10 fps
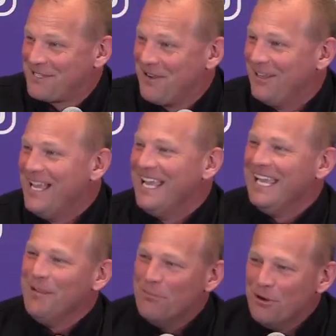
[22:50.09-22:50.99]
So
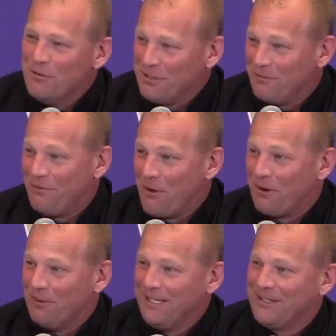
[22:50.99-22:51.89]
they moved to
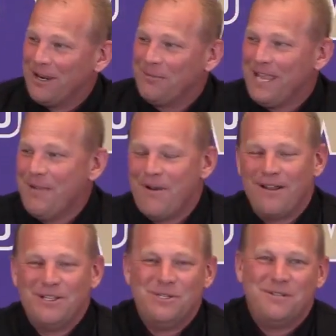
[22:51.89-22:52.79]
four when Grubb came
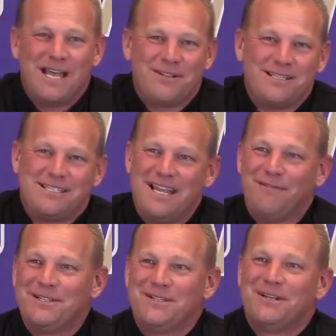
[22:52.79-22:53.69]
on in
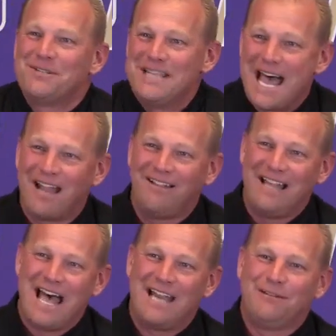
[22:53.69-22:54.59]
2007. So there was not a
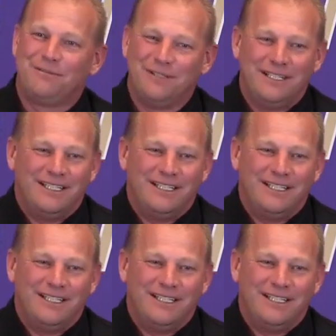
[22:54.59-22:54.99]
lot of,